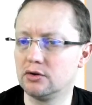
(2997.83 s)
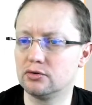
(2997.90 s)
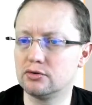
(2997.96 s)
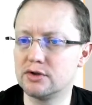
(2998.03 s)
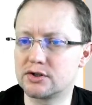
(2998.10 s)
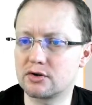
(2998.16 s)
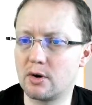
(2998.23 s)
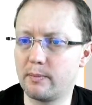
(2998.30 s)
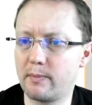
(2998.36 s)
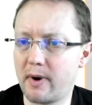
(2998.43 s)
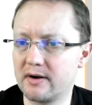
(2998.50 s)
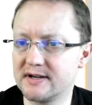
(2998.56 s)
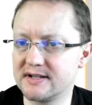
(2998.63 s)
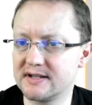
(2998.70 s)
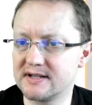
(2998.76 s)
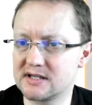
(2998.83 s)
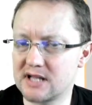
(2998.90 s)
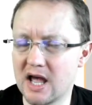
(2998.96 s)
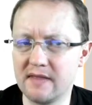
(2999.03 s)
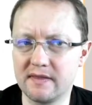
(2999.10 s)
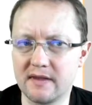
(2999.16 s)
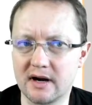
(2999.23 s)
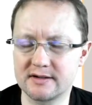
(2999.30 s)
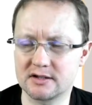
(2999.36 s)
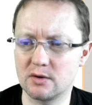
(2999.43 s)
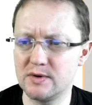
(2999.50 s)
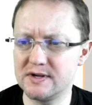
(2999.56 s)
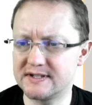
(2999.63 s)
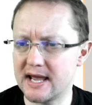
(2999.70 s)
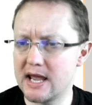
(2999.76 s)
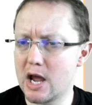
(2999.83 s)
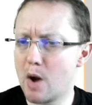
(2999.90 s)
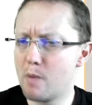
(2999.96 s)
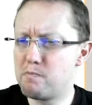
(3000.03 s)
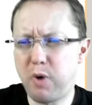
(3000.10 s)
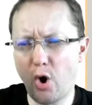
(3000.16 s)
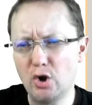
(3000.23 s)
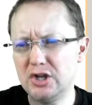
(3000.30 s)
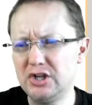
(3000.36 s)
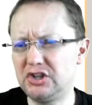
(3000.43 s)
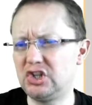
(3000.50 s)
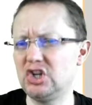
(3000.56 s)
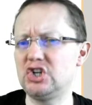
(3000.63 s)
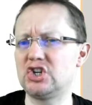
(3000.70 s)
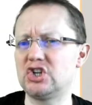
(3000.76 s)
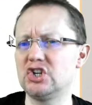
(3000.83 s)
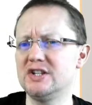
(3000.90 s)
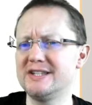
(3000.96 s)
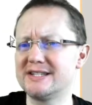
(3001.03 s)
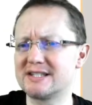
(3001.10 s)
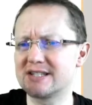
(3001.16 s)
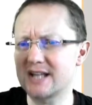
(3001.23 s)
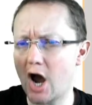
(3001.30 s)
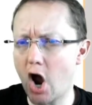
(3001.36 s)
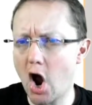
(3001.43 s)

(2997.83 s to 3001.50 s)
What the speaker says: this comparison standard. So we say politicians